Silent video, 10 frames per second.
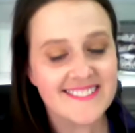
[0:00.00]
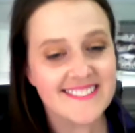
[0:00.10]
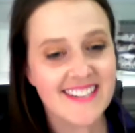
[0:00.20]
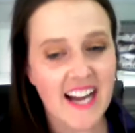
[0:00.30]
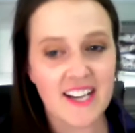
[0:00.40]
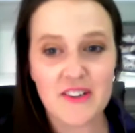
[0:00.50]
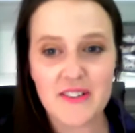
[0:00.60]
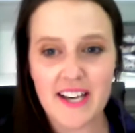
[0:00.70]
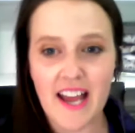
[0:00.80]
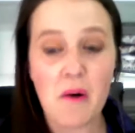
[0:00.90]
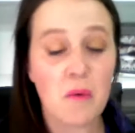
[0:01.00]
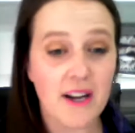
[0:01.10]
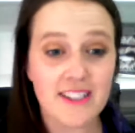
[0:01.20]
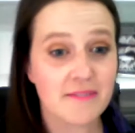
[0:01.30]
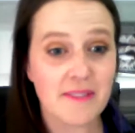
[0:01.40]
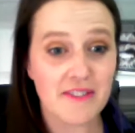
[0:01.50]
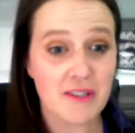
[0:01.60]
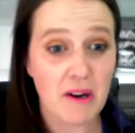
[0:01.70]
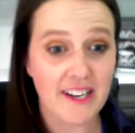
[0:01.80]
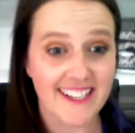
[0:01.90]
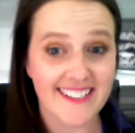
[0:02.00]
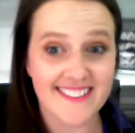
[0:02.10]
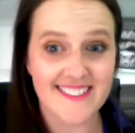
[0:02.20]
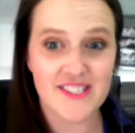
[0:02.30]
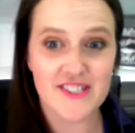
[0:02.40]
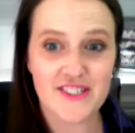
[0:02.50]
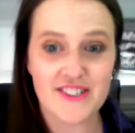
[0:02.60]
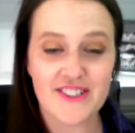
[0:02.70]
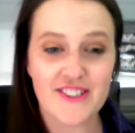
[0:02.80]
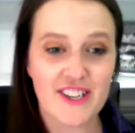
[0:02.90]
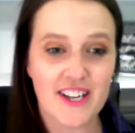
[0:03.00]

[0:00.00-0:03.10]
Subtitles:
Hello and welcome everybody to